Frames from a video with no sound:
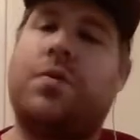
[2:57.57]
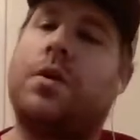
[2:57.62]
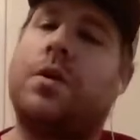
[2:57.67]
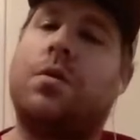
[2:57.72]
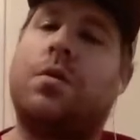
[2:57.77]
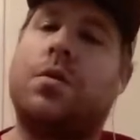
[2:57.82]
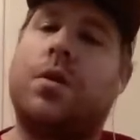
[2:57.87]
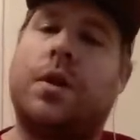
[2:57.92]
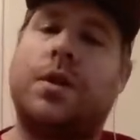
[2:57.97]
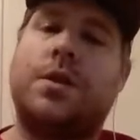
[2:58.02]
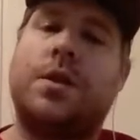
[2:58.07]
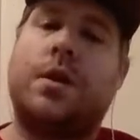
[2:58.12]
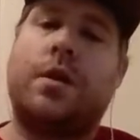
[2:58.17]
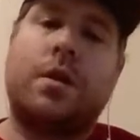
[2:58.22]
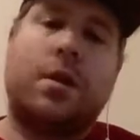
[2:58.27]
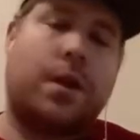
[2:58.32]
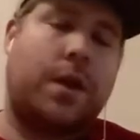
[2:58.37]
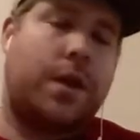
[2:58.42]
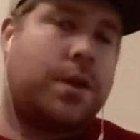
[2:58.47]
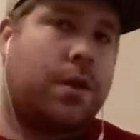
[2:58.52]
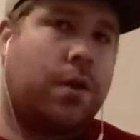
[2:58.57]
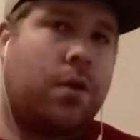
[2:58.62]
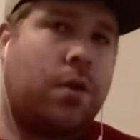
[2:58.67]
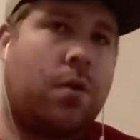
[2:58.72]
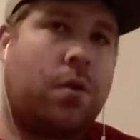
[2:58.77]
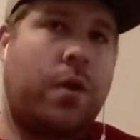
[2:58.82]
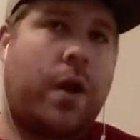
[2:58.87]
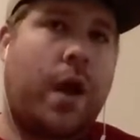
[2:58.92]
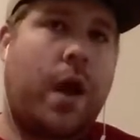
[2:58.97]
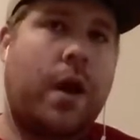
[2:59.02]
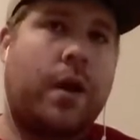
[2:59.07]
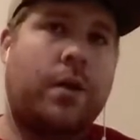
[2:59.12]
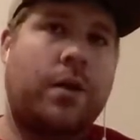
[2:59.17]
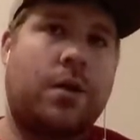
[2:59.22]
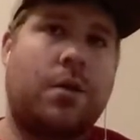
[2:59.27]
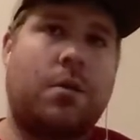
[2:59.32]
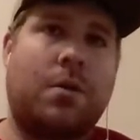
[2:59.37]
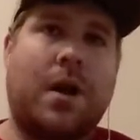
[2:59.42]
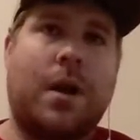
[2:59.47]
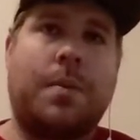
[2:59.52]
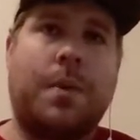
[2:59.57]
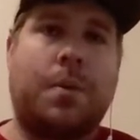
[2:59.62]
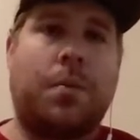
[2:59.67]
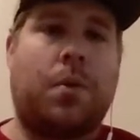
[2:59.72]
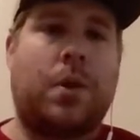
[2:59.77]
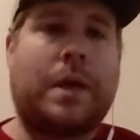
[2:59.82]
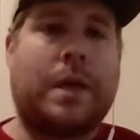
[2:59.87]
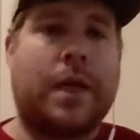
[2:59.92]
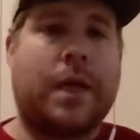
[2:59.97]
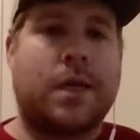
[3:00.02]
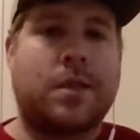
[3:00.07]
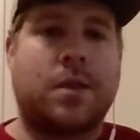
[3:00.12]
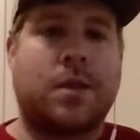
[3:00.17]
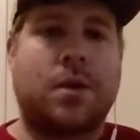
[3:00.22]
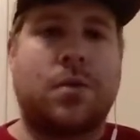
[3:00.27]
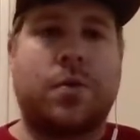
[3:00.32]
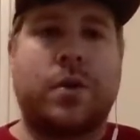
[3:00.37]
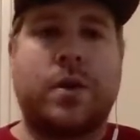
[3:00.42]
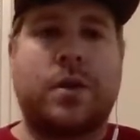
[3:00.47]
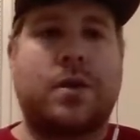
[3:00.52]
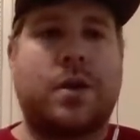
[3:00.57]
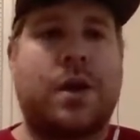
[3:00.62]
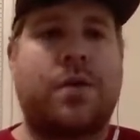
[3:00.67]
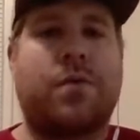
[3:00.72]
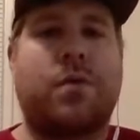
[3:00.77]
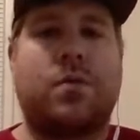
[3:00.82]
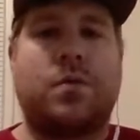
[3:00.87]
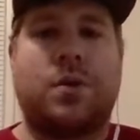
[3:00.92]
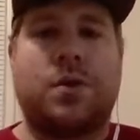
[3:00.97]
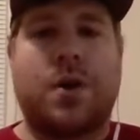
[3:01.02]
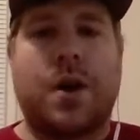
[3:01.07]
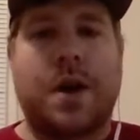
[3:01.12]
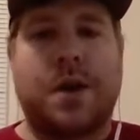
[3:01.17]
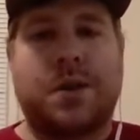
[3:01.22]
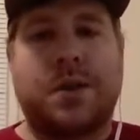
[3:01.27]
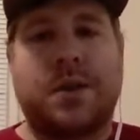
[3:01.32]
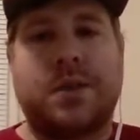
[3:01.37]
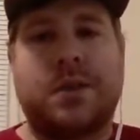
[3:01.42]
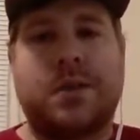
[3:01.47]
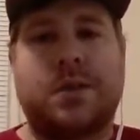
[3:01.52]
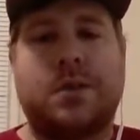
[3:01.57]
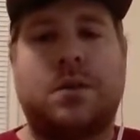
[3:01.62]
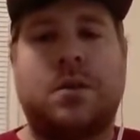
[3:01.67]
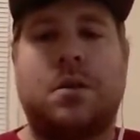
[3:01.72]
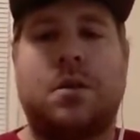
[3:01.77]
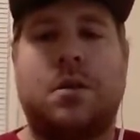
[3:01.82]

of going Legendary a whole lot. A lot of people are guessing. We each have our own strategies.